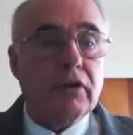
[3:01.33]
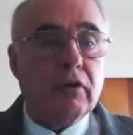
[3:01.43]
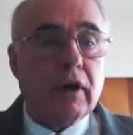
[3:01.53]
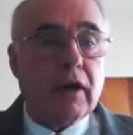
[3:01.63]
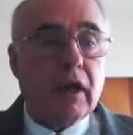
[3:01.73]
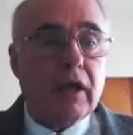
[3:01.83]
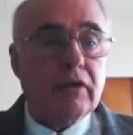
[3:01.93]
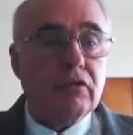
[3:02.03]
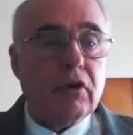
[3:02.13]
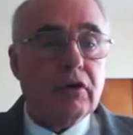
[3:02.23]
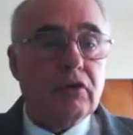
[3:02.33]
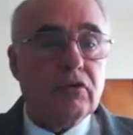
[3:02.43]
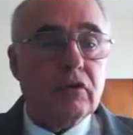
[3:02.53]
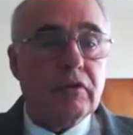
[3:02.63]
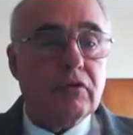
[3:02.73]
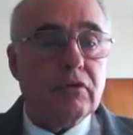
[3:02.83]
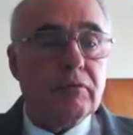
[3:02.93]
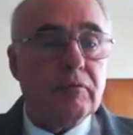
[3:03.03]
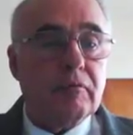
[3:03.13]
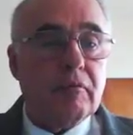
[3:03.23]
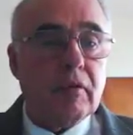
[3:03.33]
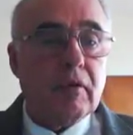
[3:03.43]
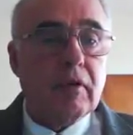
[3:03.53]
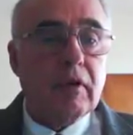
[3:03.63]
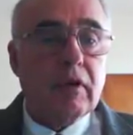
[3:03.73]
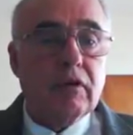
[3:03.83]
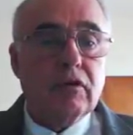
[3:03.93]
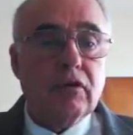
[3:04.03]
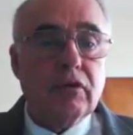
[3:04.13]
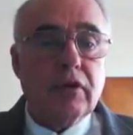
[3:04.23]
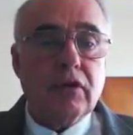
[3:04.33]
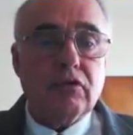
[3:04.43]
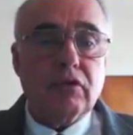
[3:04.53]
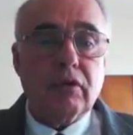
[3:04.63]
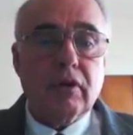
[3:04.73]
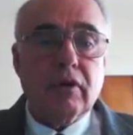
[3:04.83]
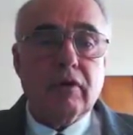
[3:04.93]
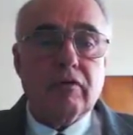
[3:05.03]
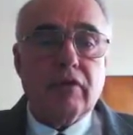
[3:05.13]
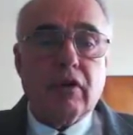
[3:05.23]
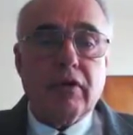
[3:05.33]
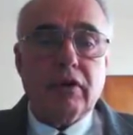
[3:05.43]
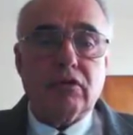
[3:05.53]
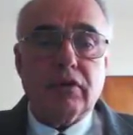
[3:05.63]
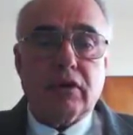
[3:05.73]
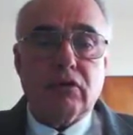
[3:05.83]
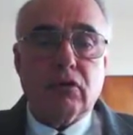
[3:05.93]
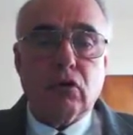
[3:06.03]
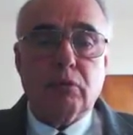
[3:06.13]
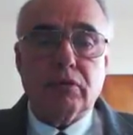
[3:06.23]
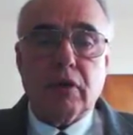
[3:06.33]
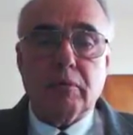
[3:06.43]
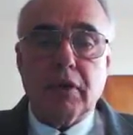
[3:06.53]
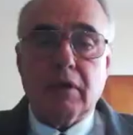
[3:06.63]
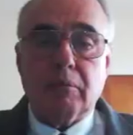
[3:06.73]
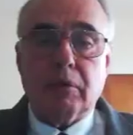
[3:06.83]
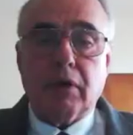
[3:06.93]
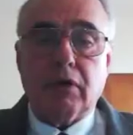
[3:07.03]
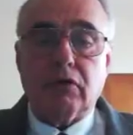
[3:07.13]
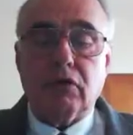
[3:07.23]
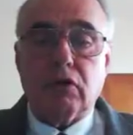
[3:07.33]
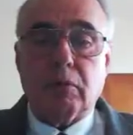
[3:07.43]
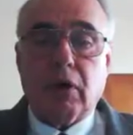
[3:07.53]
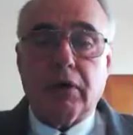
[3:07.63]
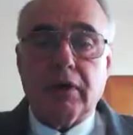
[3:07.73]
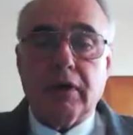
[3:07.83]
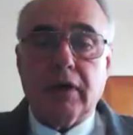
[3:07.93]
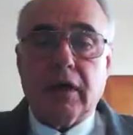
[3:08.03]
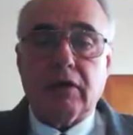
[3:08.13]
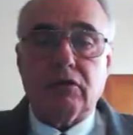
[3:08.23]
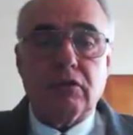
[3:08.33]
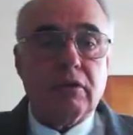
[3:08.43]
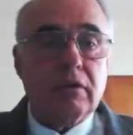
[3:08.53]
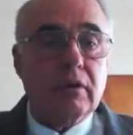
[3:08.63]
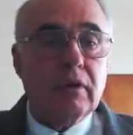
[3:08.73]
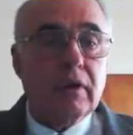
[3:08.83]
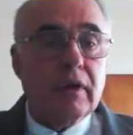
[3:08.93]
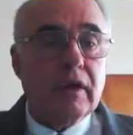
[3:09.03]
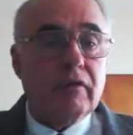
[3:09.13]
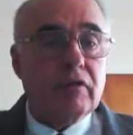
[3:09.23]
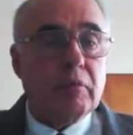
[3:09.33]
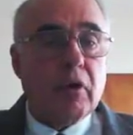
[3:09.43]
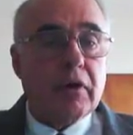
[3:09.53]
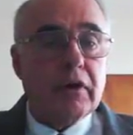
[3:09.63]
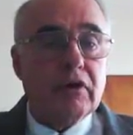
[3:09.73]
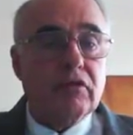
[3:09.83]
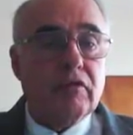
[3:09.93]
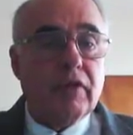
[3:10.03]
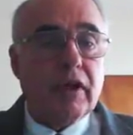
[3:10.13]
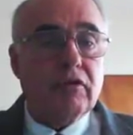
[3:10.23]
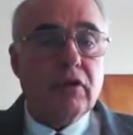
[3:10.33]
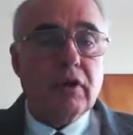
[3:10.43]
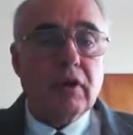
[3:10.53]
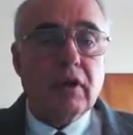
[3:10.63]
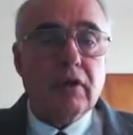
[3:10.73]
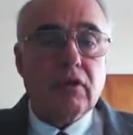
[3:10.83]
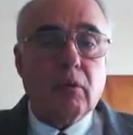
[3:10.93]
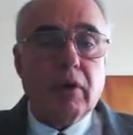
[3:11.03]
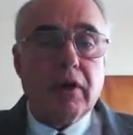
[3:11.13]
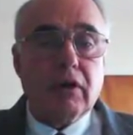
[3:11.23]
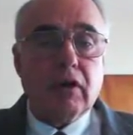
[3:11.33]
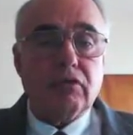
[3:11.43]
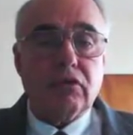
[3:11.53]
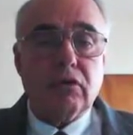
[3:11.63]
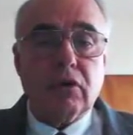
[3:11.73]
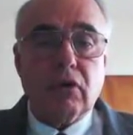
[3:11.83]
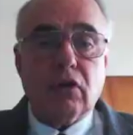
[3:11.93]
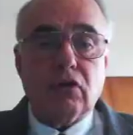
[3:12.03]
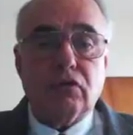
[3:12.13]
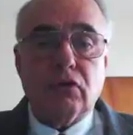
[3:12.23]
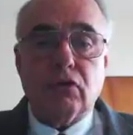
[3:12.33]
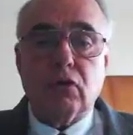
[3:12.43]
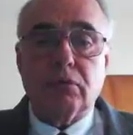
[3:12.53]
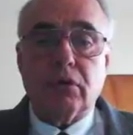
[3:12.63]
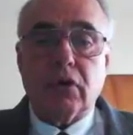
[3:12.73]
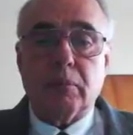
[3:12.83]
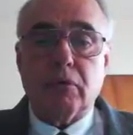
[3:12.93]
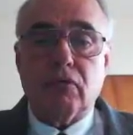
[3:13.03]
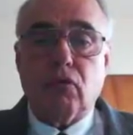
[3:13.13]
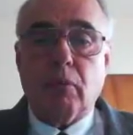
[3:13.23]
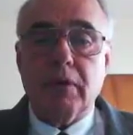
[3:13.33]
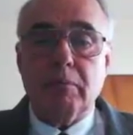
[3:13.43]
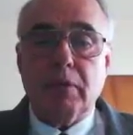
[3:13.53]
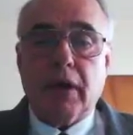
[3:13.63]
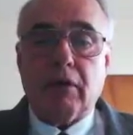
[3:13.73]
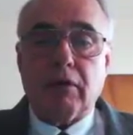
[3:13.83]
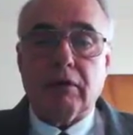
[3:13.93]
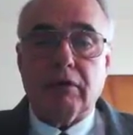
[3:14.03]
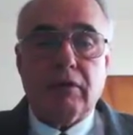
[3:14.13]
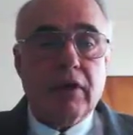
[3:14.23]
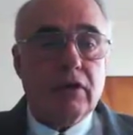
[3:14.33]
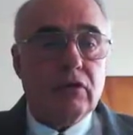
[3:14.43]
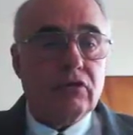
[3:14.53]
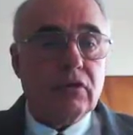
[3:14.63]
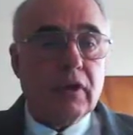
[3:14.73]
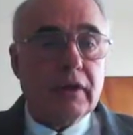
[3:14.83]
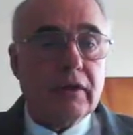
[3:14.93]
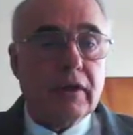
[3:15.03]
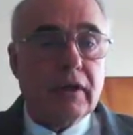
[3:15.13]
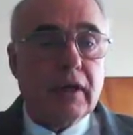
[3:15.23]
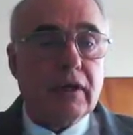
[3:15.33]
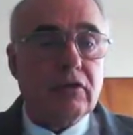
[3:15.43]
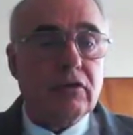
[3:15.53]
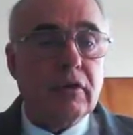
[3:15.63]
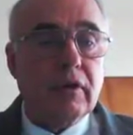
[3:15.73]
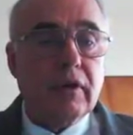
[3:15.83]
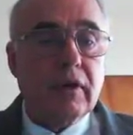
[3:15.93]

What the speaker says: on your online charting service. To do this, various sector groups can be compared to your market index. If the market is advancing, the Wyckoff student looks for groups that are performing better than your selected index.